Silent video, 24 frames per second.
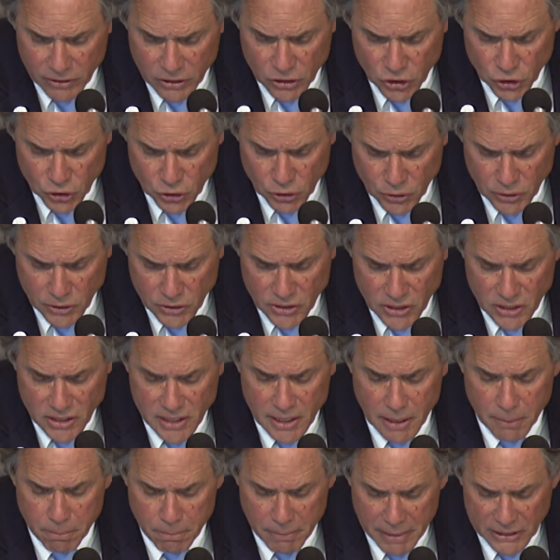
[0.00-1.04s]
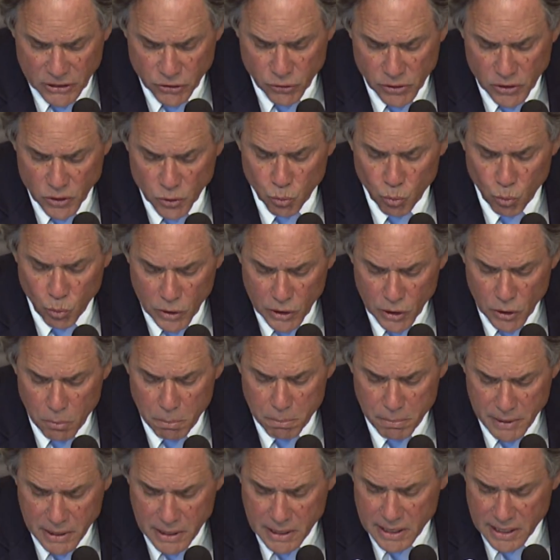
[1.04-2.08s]
assurances that metrics will
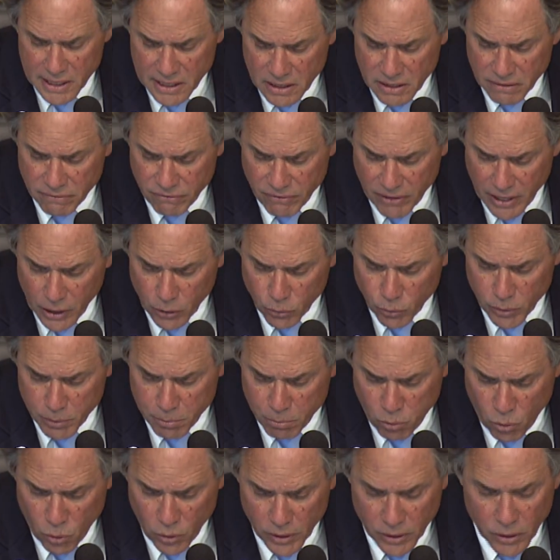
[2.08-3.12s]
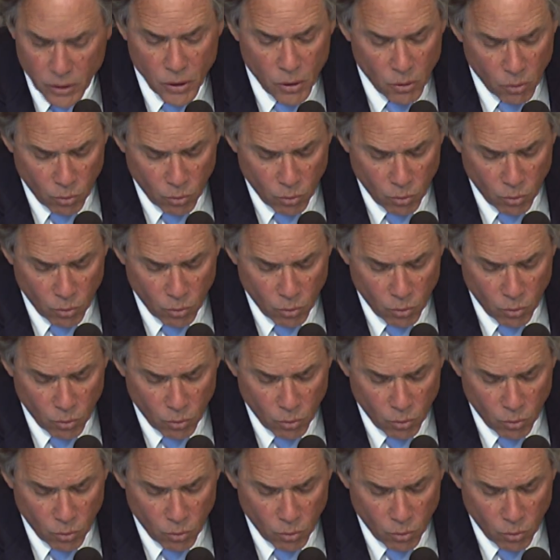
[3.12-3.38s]
be in the final report